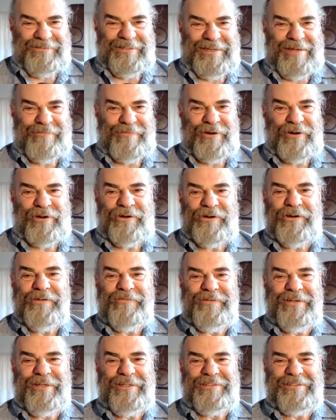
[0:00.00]
never heard
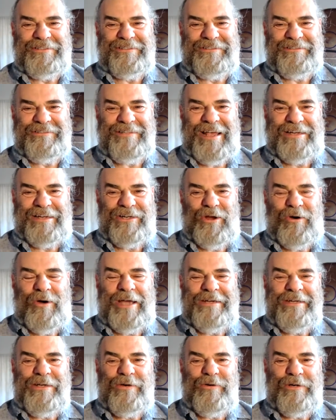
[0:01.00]
of it, had no
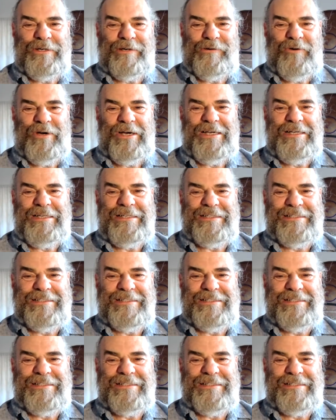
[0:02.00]
idea what it was.